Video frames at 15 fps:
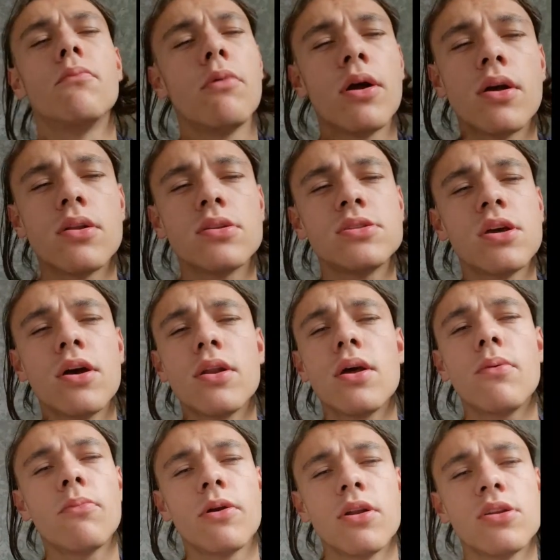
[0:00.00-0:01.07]
We're going
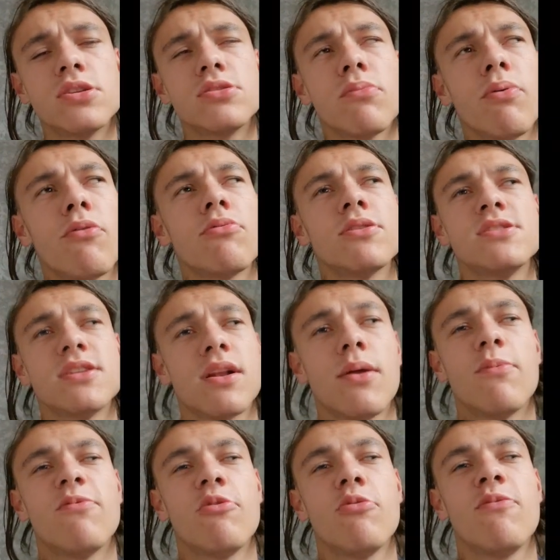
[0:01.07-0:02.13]
to support this
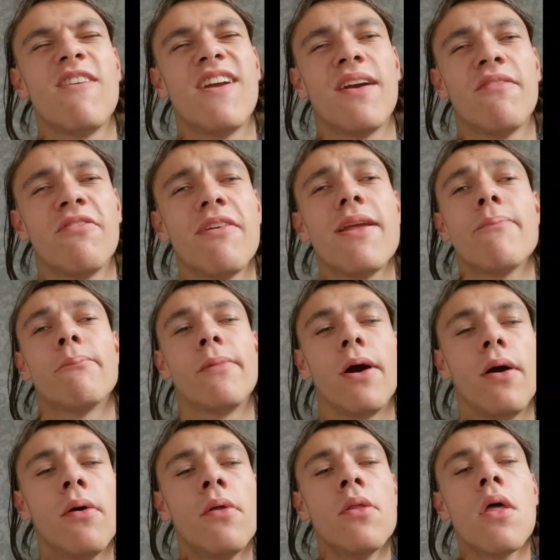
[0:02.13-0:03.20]
club through thick and thin. But